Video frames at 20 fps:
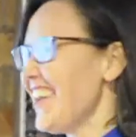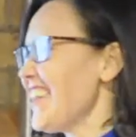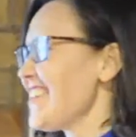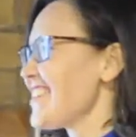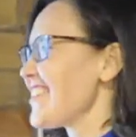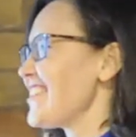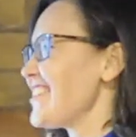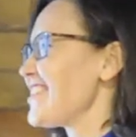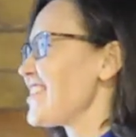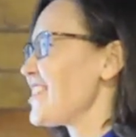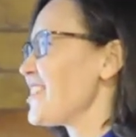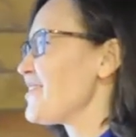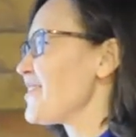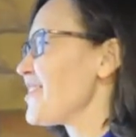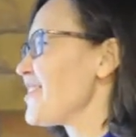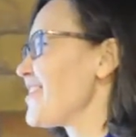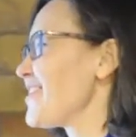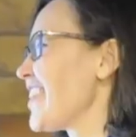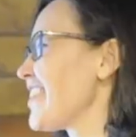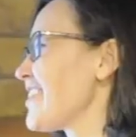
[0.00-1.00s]
so in terms
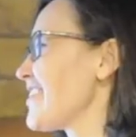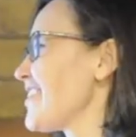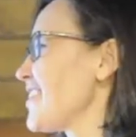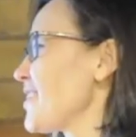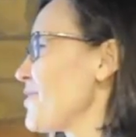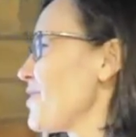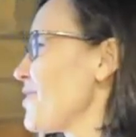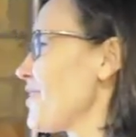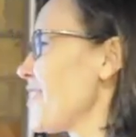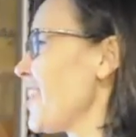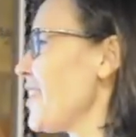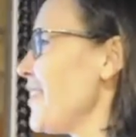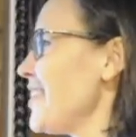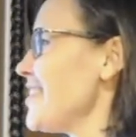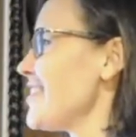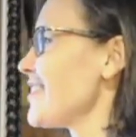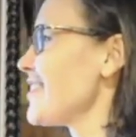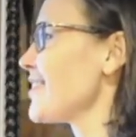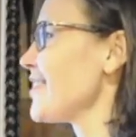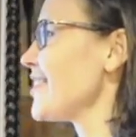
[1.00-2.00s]
of testing for thyroid
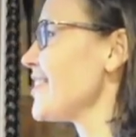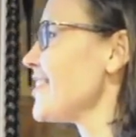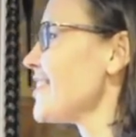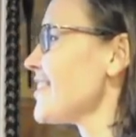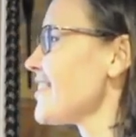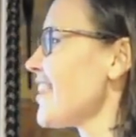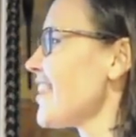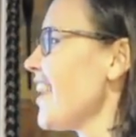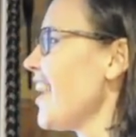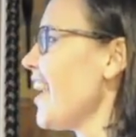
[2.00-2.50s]
disorders,